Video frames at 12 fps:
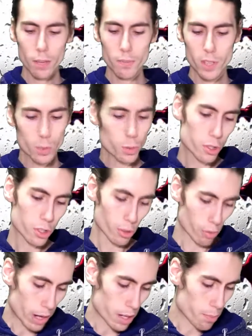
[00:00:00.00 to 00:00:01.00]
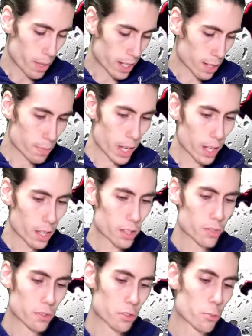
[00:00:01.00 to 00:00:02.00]
This was just a random pickup. I got
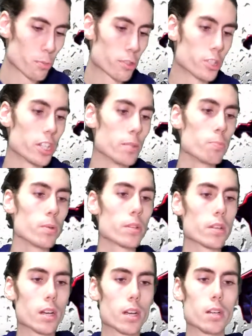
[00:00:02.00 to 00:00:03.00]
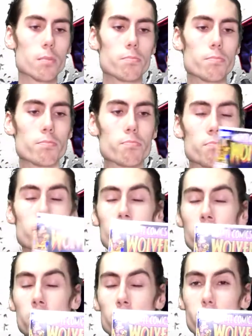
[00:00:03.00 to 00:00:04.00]
this for super cheap.
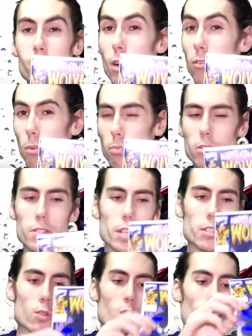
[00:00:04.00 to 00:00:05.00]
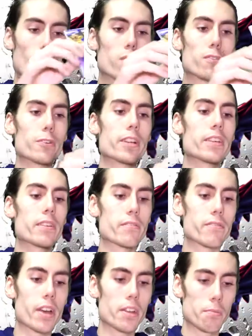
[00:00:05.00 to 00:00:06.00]
Marvel presents Wolverine
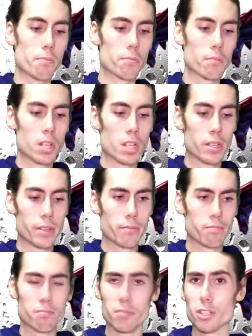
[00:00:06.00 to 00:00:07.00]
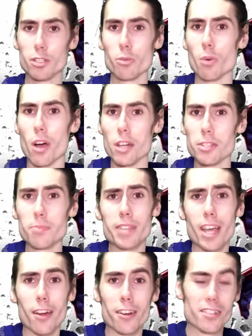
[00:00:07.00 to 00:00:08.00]
and Venom. Two awesome
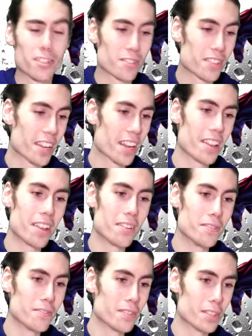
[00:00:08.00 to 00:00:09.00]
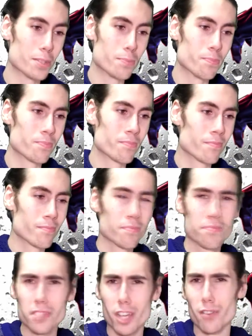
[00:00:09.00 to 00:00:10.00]
characters that I love.
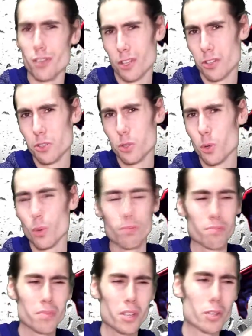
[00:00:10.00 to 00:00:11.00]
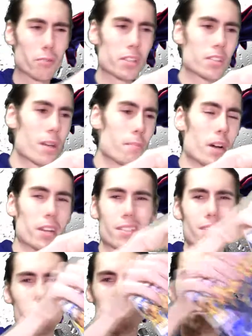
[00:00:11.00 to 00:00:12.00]
Cover looks cool. The only reason I bought
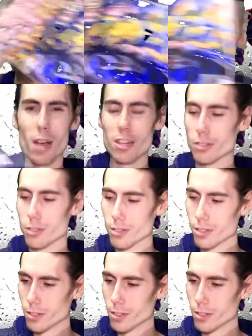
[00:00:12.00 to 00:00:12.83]
it, nothing really special.